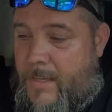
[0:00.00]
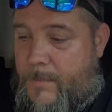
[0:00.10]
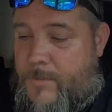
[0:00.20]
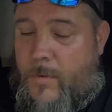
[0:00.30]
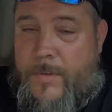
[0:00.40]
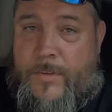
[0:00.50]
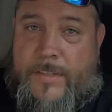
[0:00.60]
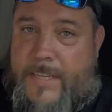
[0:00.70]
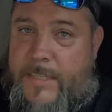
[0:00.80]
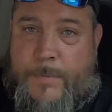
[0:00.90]
Yep, so
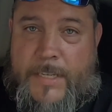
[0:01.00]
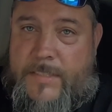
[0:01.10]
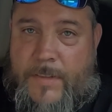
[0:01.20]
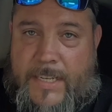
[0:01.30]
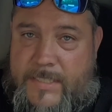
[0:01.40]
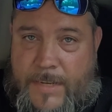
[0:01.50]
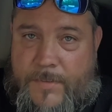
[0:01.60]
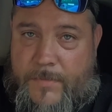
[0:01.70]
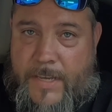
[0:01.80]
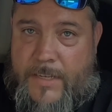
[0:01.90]
it takes place of like a
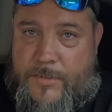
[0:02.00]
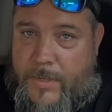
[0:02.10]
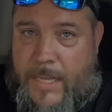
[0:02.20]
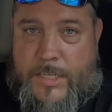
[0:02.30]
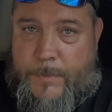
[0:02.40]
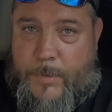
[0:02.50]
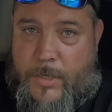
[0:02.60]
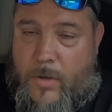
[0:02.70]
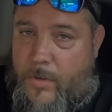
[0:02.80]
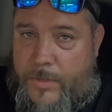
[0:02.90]
safety vest. You could actually put
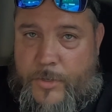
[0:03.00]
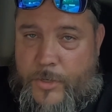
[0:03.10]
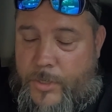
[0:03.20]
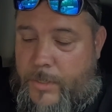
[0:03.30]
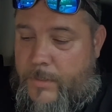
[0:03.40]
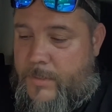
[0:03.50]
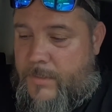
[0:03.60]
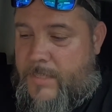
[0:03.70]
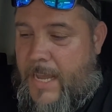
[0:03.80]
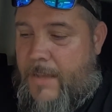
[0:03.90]
it on and you're good, because
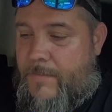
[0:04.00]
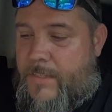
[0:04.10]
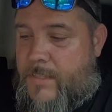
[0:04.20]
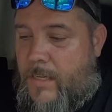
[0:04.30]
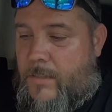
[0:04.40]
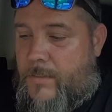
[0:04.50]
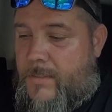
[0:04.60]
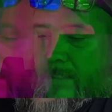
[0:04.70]
it's a high vis color.